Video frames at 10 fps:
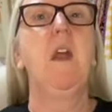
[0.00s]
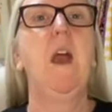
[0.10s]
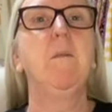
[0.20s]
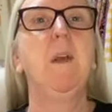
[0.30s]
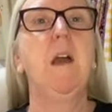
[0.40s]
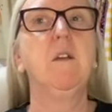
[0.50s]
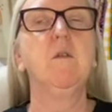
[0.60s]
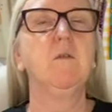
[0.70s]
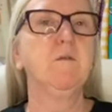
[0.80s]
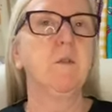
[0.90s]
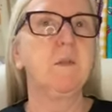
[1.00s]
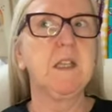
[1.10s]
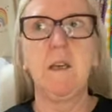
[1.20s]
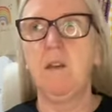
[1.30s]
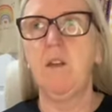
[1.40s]
I'm kind of going from
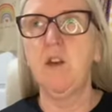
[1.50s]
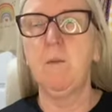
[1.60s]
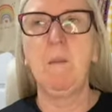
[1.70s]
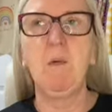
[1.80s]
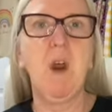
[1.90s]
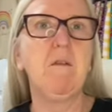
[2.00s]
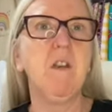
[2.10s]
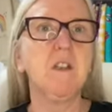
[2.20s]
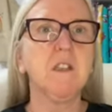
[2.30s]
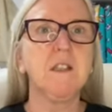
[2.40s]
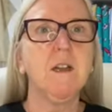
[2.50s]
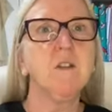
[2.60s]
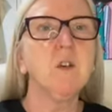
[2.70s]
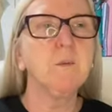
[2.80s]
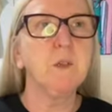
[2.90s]
sitting in the new member area to
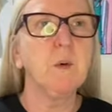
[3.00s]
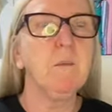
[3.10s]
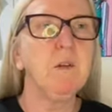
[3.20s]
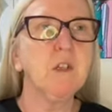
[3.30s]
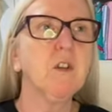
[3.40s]
standing up doing image